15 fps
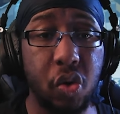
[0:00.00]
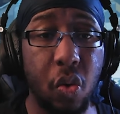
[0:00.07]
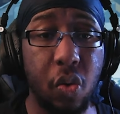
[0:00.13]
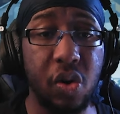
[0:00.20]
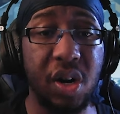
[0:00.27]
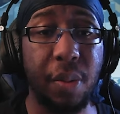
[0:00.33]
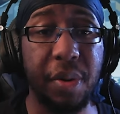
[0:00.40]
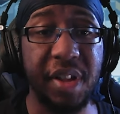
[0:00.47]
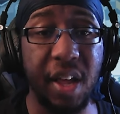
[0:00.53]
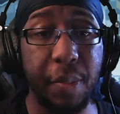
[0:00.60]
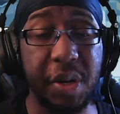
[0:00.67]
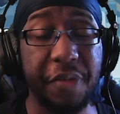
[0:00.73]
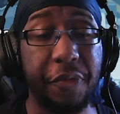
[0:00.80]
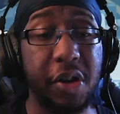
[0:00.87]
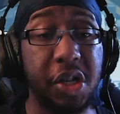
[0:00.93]
or double damage
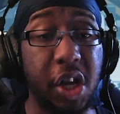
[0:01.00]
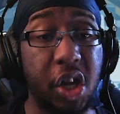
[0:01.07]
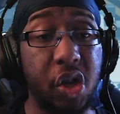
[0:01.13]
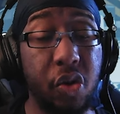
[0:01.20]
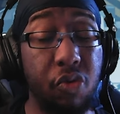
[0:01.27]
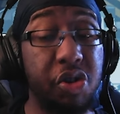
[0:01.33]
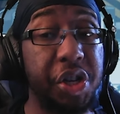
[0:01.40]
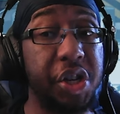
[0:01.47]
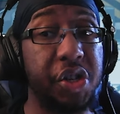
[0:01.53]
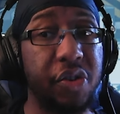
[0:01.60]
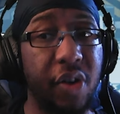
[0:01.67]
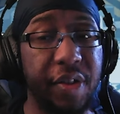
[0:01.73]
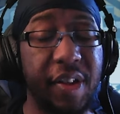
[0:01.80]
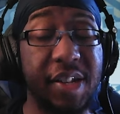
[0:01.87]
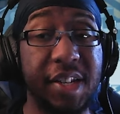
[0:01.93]
if it is a huge Easter
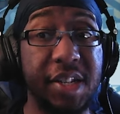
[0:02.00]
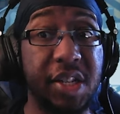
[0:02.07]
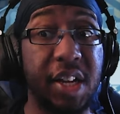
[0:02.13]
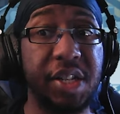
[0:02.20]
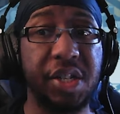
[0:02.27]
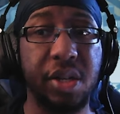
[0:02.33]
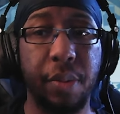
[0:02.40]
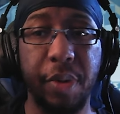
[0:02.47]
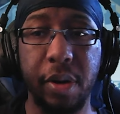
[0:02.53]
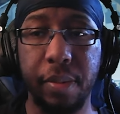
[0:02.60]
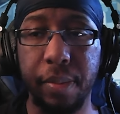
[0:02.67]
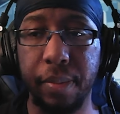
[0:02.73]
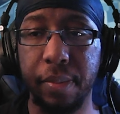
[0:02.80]
egg. This is a summon.